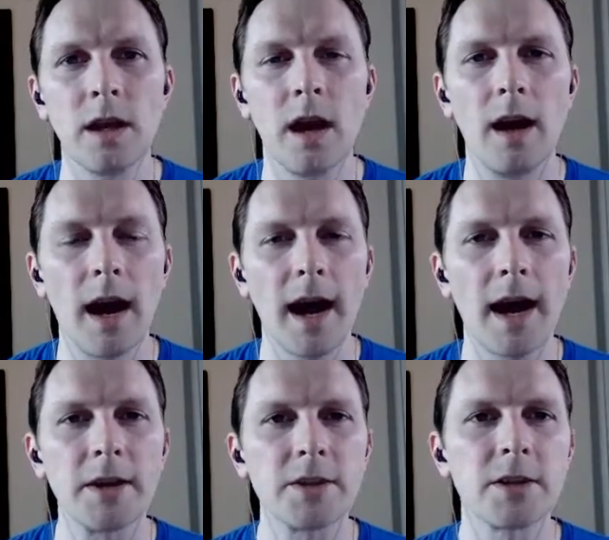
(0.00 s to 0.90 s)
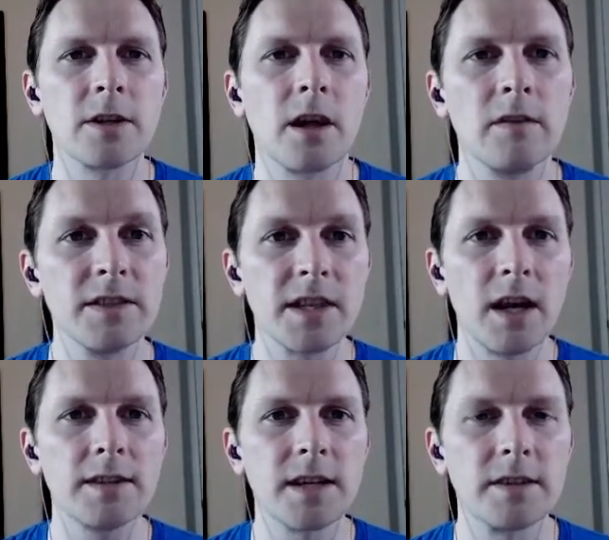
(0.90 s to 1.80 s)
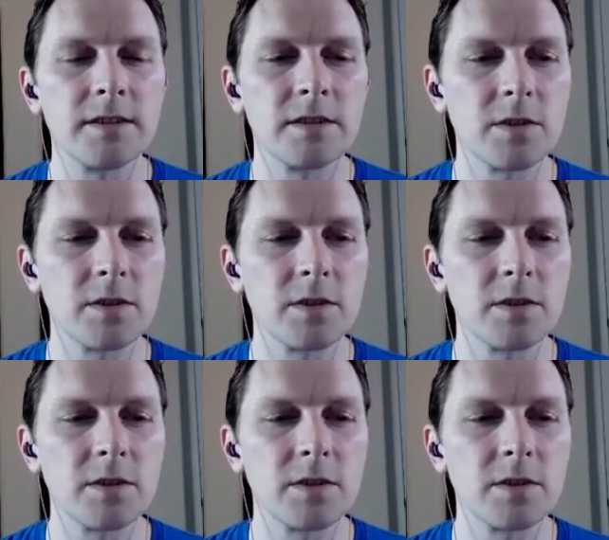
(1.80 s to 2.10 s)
hash of its contents.